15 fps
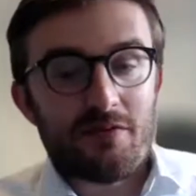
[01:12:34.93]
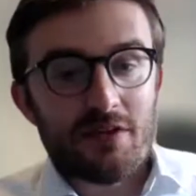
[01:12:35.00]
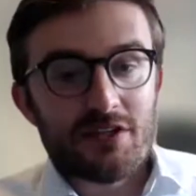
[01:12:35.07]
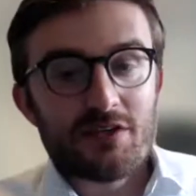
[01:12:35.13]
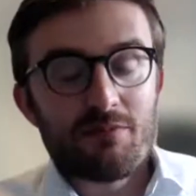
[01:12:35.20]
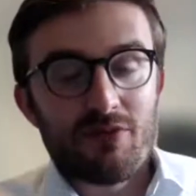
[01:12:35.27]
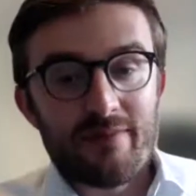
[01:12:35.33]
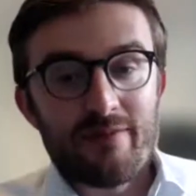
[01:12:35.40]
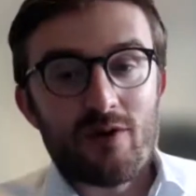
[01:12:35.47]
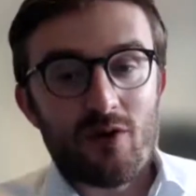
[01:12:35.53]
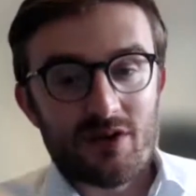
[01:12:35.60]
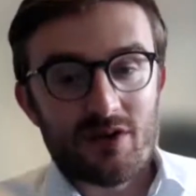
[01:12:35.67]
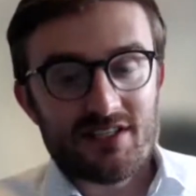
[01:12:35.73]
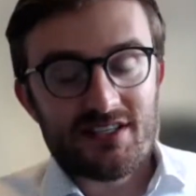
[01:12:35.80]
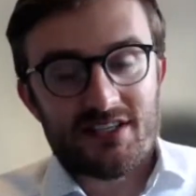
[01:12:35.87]
the Supreme
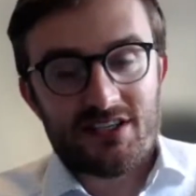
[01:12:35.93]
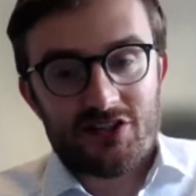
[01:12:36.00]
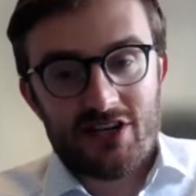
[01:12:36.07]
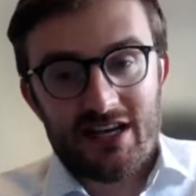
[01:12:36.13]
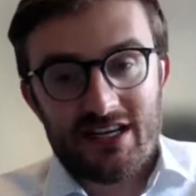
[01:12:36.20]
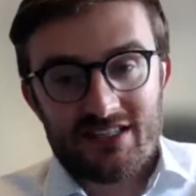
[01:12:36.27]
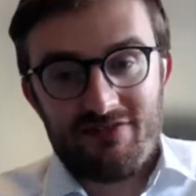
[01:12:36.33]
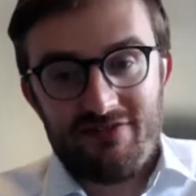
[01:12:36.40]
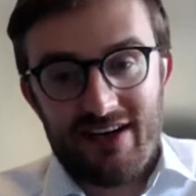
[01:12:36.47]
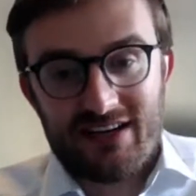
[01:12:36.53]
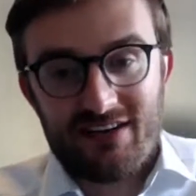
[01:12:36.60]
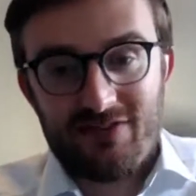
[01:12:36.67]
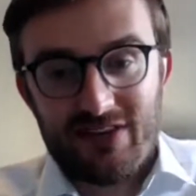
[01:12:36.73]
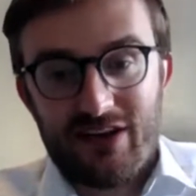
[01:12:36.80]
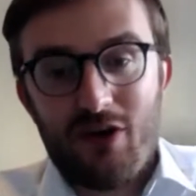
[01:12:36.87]
Court's decision has
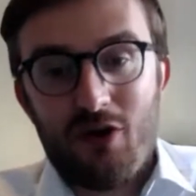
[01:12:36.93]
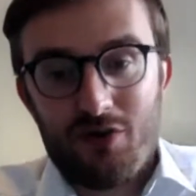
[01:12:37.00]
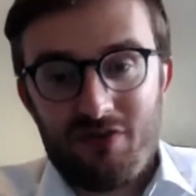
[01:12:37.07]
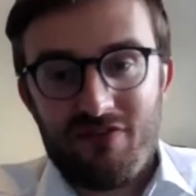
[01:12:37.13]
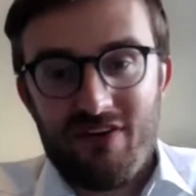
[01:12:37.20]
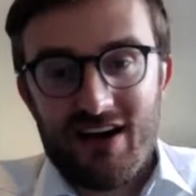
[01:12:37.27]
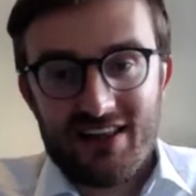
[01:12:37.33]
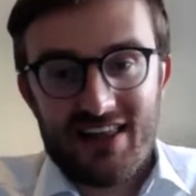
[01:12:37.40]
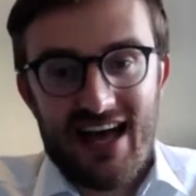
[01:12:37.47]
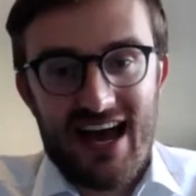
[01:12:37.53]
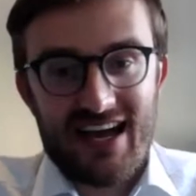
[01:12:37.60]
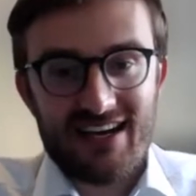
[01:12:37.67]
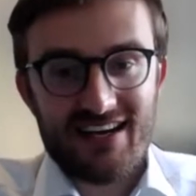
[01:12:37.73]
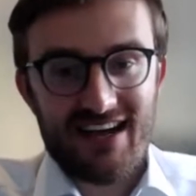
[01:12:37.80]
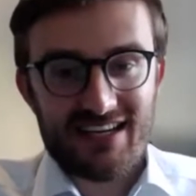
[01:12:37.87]
effectively codified
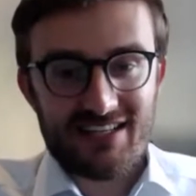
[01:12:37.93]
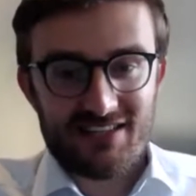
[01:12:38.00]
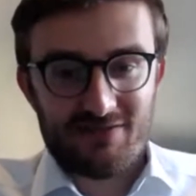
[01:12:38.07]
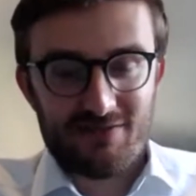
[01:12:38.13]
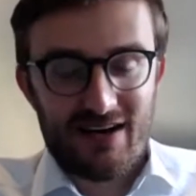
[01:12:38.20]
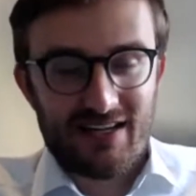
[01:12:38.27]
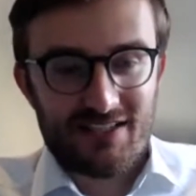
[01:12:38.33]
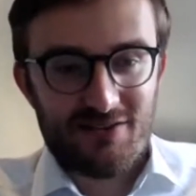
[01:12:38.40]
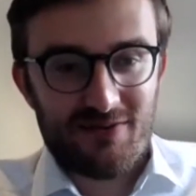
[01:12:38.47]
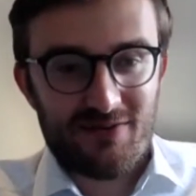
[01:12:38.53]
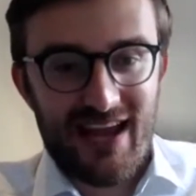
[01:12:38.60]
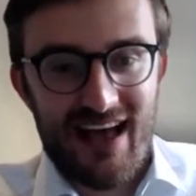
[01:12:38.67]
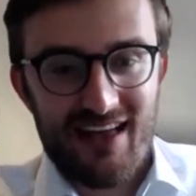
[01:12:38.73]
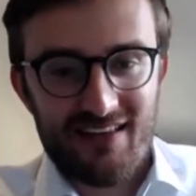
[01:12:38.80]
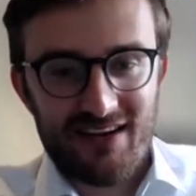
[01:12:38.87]
that as the
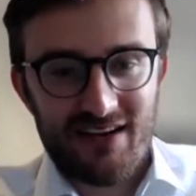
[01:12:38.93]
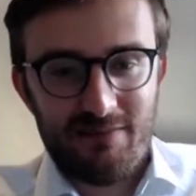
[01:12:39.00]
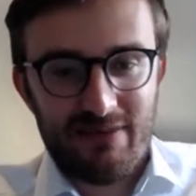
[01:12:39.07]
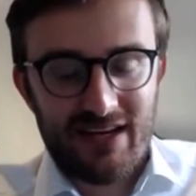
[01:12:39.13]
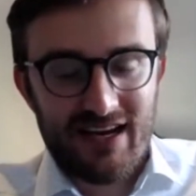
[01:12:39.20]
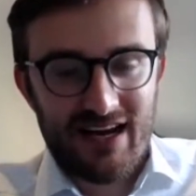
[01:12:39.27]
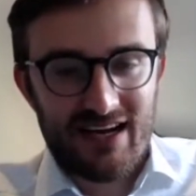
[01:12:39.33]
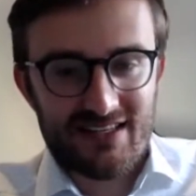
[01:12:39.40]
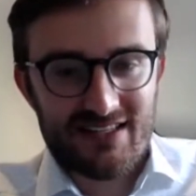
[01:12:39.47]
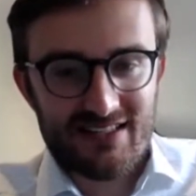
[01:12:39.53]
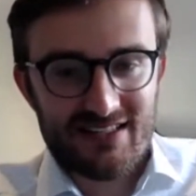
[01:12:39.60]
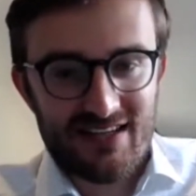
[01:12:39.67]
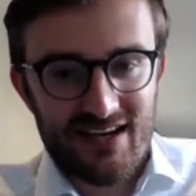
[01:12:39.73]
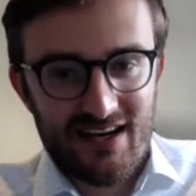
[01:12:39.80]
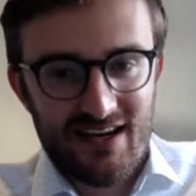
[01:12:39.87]
reality,
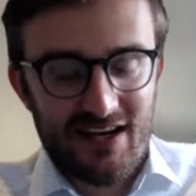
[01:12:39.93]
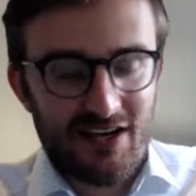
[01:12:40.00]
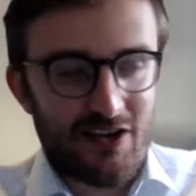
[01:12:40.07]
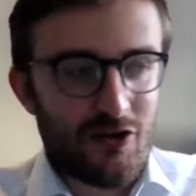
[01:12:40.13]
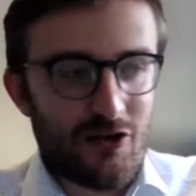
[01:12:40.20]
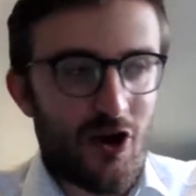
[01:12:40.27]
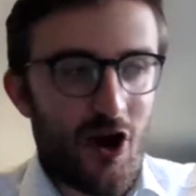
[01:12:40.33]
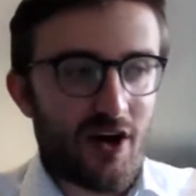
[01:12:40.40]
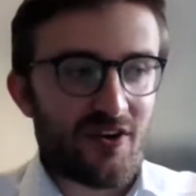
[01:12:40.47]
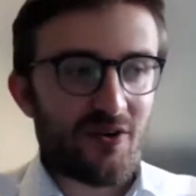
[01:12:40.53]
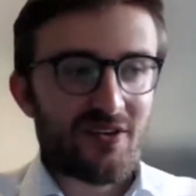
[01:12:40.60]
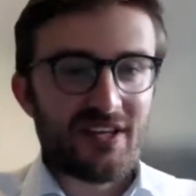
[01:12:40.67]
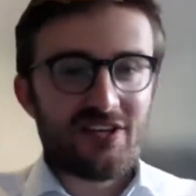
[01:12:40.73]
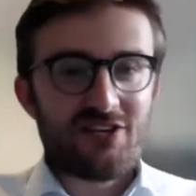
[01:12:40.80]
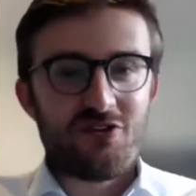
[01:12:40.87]
because not
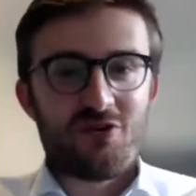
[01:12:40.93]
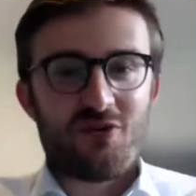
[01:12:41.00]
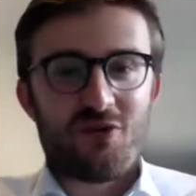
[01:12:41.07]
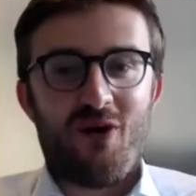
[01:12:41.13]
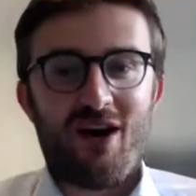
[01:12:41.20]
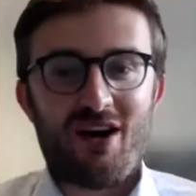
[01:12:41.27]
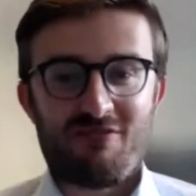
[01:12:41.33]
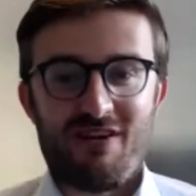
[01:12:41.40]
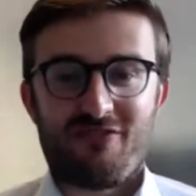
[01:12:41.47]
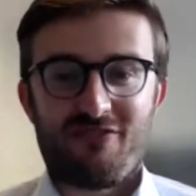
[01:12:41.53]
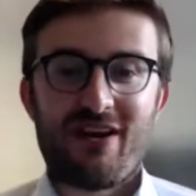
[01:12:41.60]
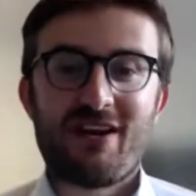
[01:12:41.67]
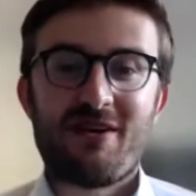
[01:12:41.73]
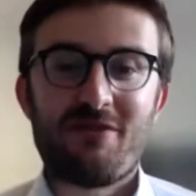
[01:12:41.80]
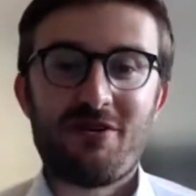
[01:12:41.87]
only do you require a
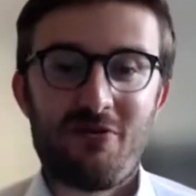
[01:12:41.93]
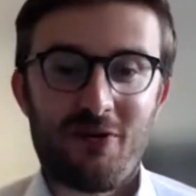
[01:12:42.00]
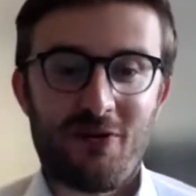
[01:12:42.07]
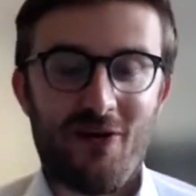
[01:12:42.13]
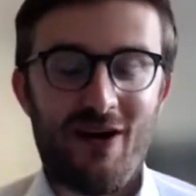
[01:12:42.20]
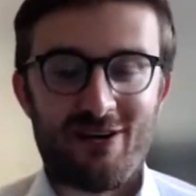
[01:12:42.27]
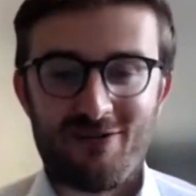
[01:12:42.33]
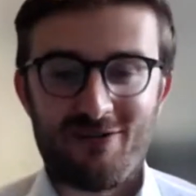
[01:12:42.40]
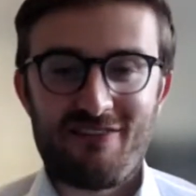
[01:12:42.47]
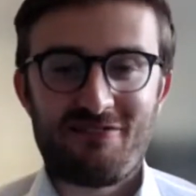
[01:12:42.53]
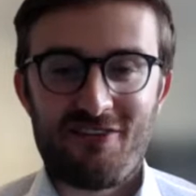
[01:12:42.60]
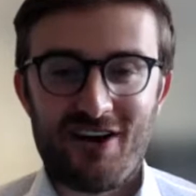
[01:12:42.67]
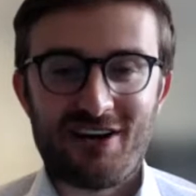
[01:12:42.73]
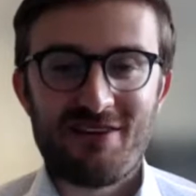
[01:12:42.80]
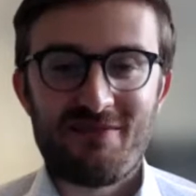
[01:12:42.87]
referendum, you require a
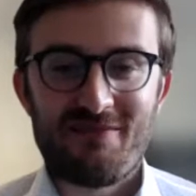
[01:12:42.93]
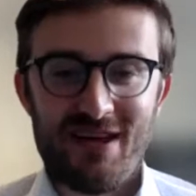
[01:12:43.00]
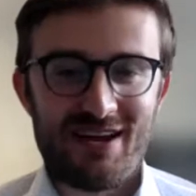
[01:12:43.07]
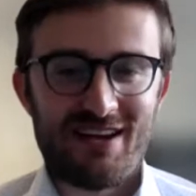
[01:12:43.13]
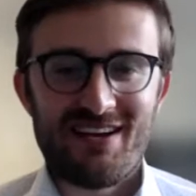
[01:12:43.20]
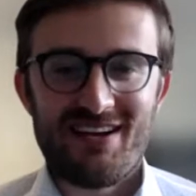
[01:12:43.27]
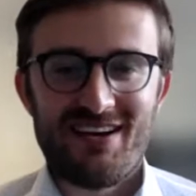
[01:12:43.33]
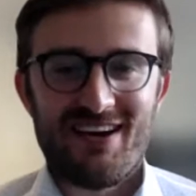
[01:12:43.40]
referendum that